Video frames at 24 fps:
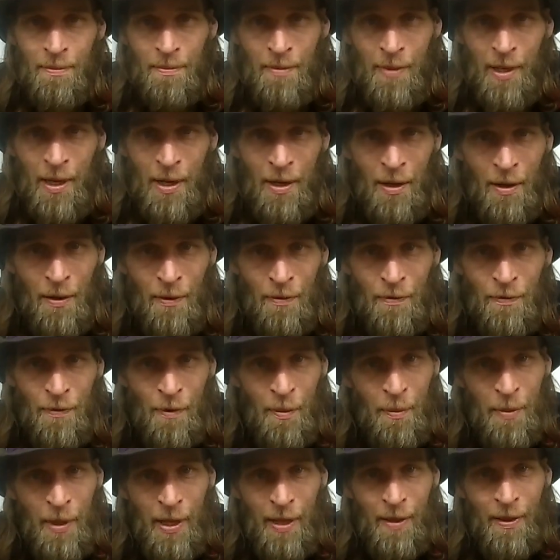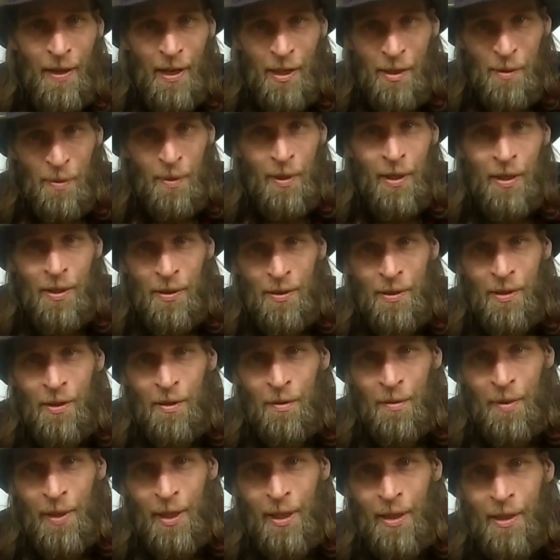you know, for me, that's what
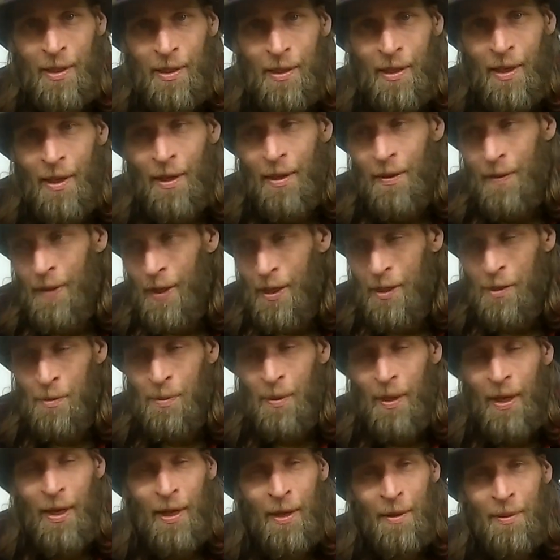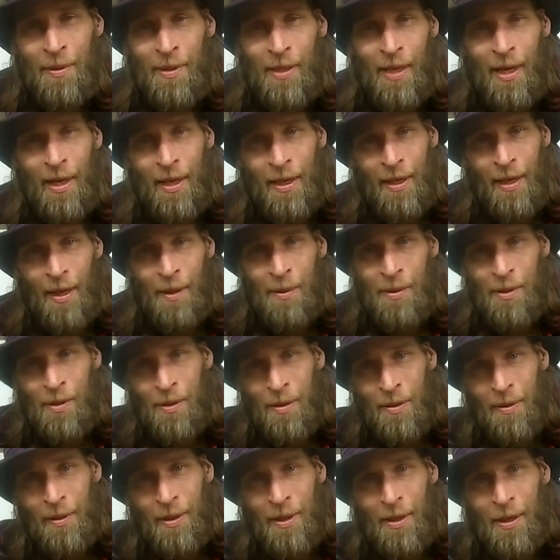YouTube is. That's why I was,
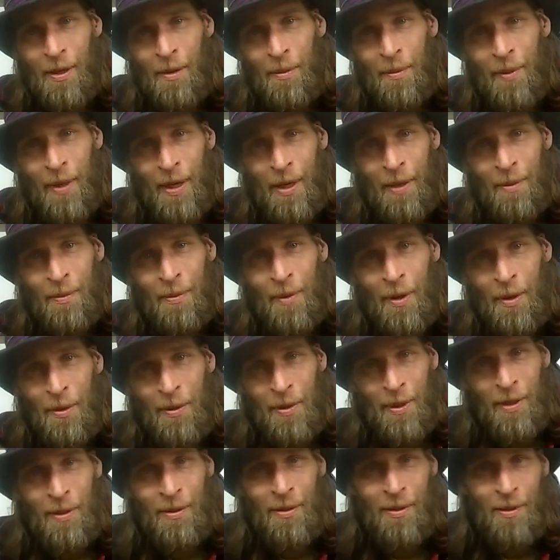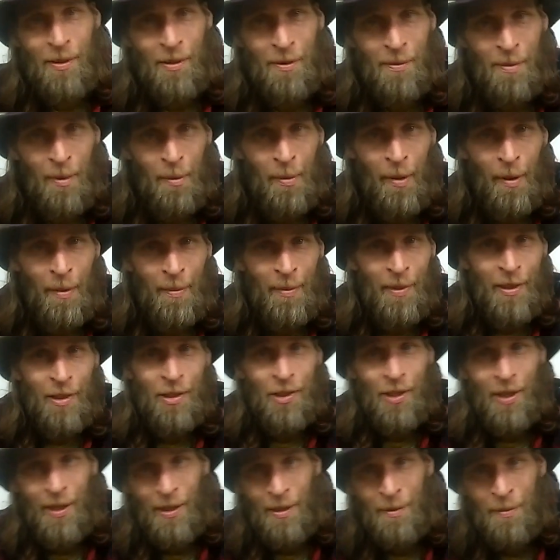you know, when I wrote YouTube about my
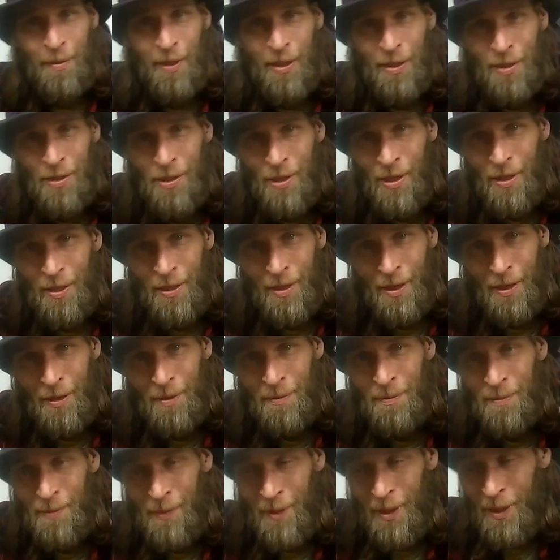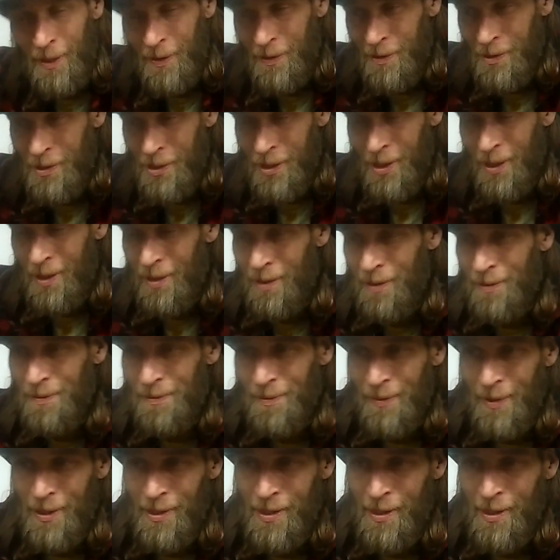channel being shut down, my other channel, I